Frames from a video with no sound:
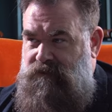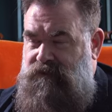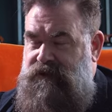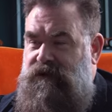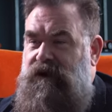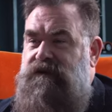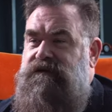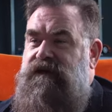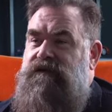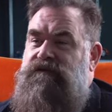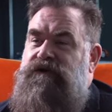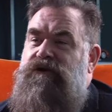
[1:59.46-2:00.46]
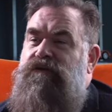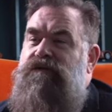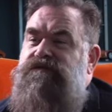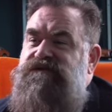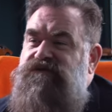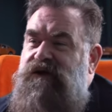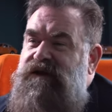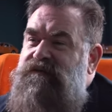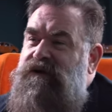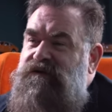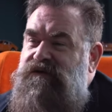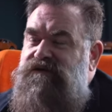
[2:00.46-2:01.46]
You know what was great
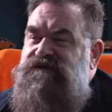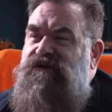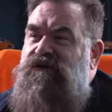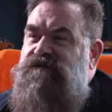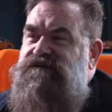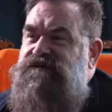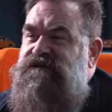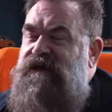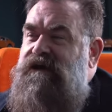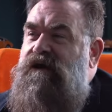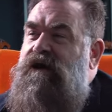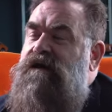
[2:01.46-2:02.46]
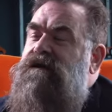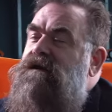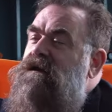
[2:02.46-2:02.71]
about those cars is they got